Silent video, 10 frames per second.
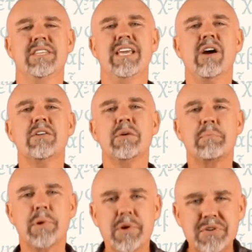They are the
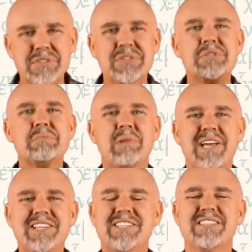persons,
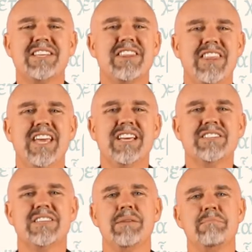places, and
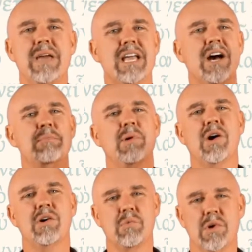things that make up
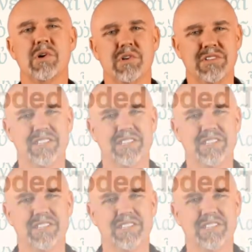our world.